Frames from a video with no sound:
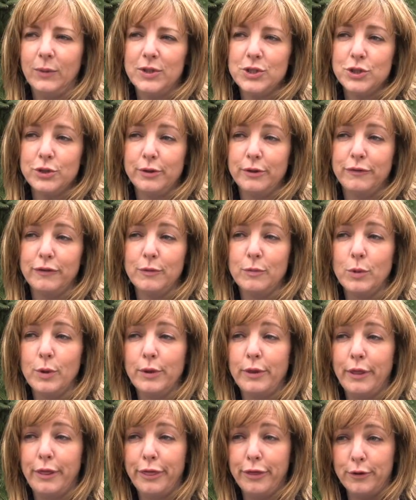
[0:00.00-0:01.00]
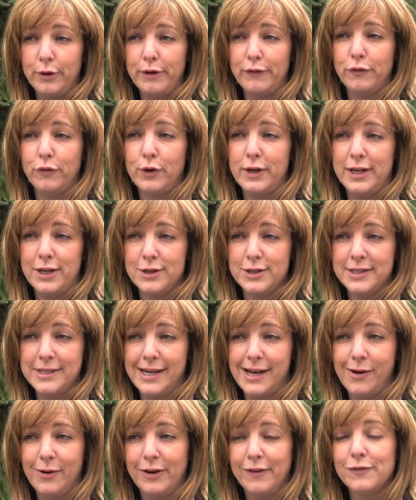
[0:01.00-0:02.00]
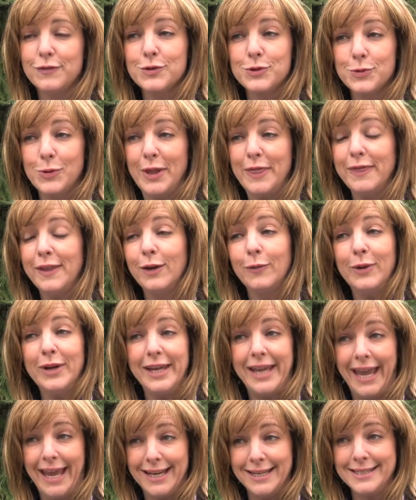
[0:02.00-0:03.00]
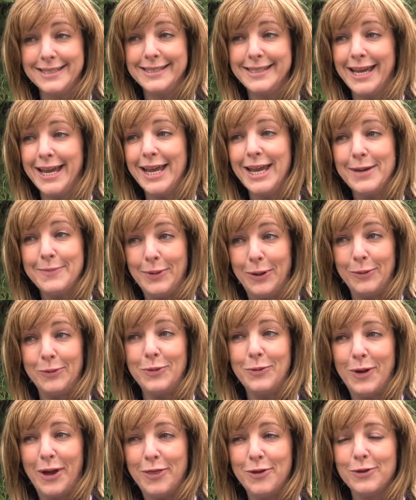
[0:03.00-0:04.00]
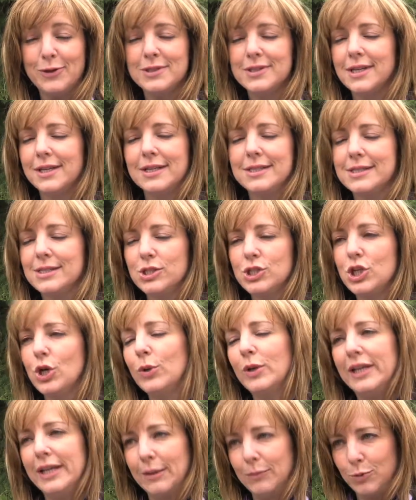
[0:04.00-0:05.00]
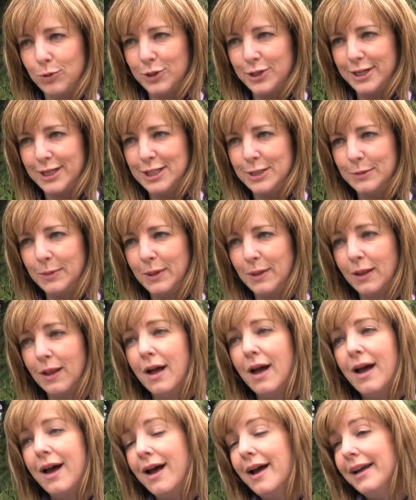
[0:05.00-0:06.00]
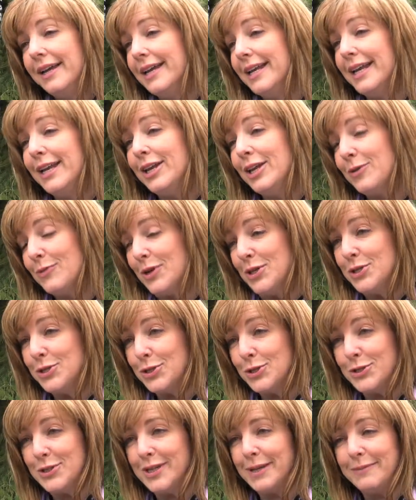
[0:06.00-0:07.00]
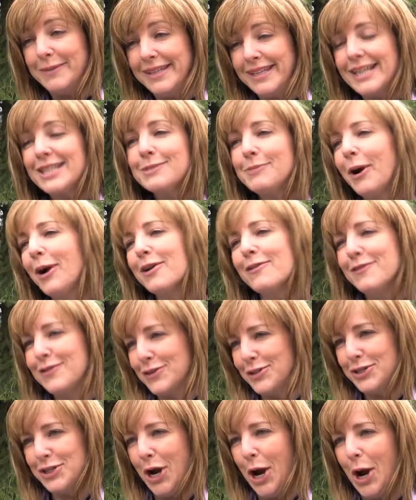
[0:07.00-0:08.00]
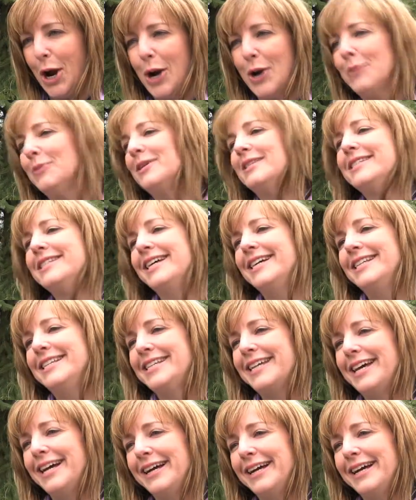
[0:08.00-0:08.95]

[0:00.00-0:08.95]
Winterlude for more than 34 years now, and if there's one thing we can say about the weather is that it's totally unpredictable. Canadian winters, that's part of their charm, is that